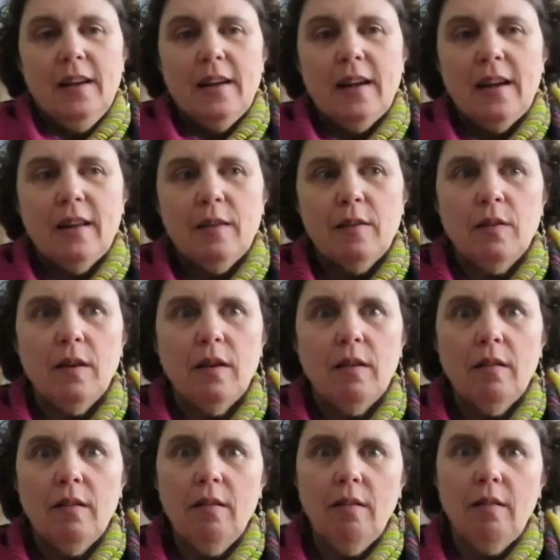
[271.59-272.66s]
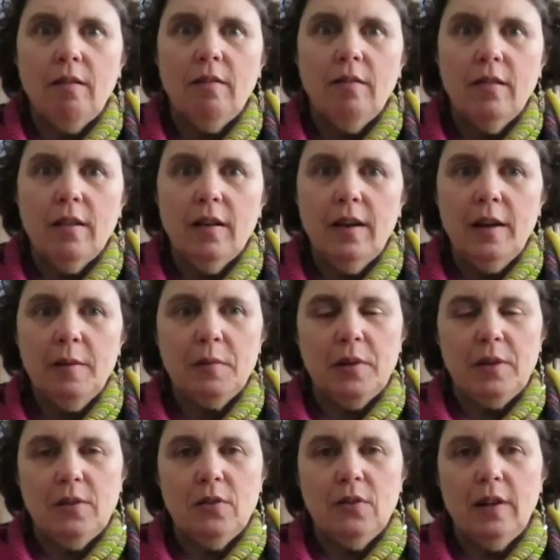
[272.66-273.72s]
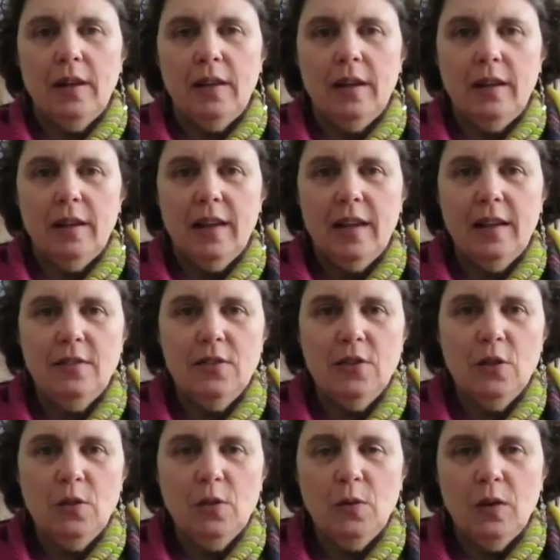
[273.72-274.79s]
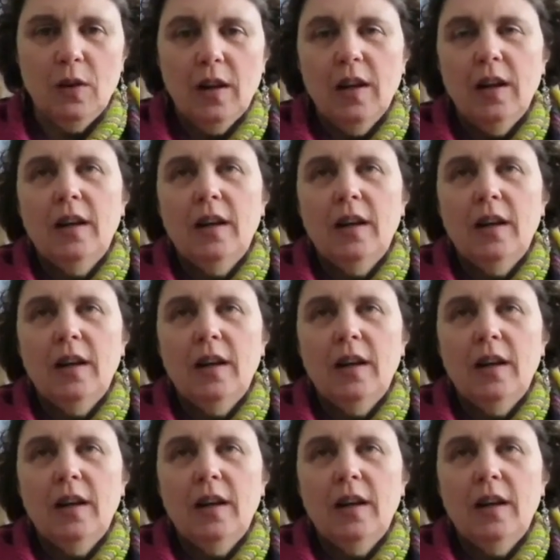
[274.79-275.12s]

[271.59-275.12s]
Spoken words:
And I thought, "Oh, I'm going to try that again too."